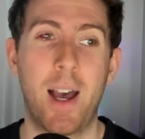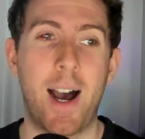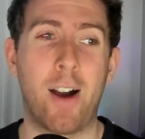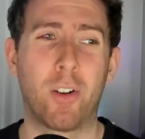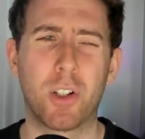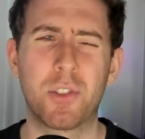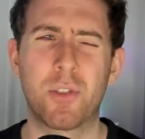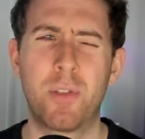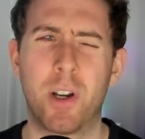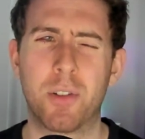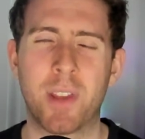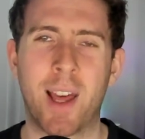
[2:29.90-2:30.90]
I will also
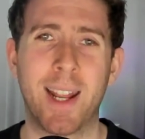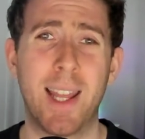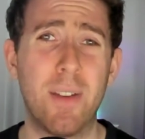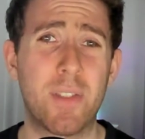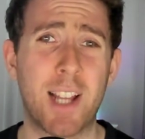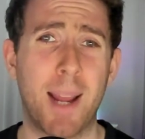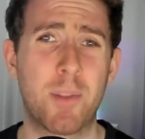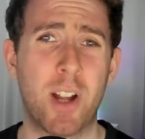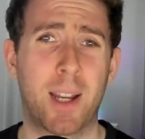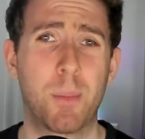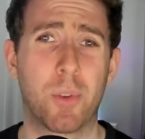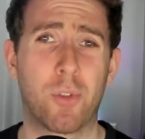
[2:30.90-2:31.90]
note that if type
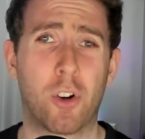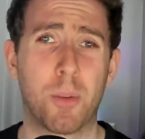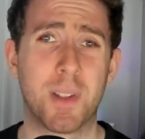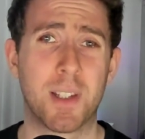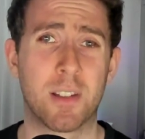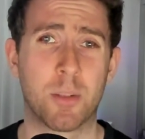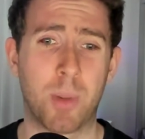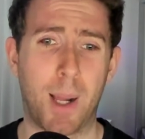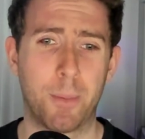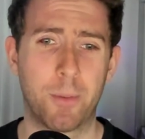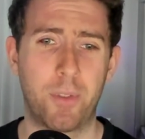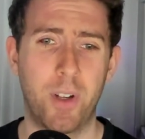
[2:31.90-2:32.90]
checking performance is a
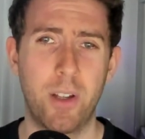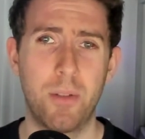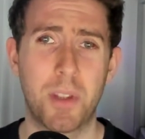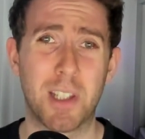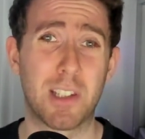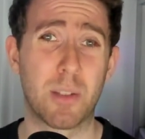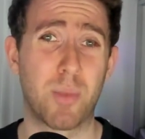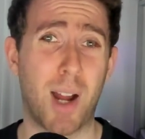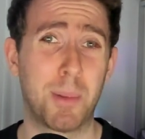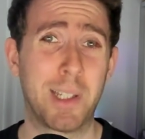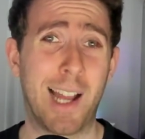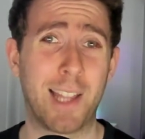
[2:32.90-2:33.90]
problem for you, this is
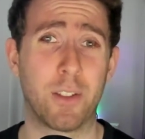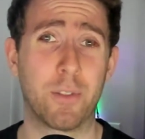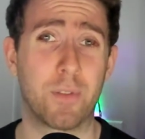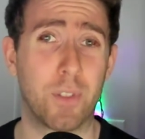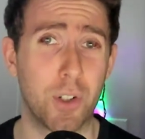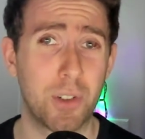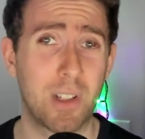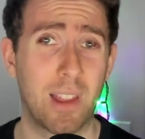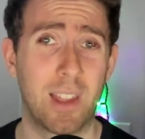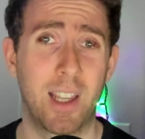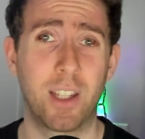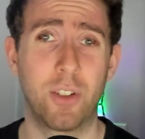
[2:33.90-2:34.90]
probably not the first
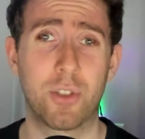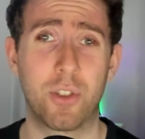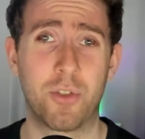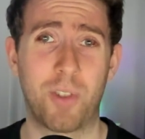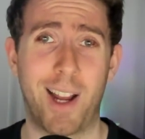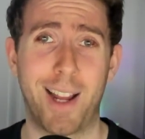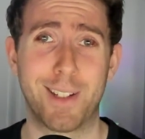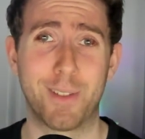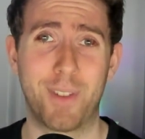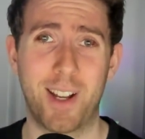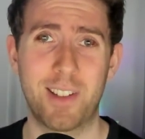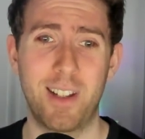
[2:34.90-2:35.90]
thing you should try to
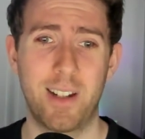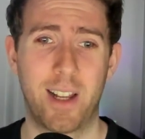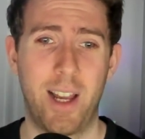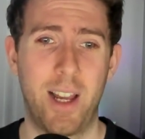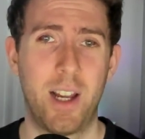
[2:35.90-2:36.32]
fix it.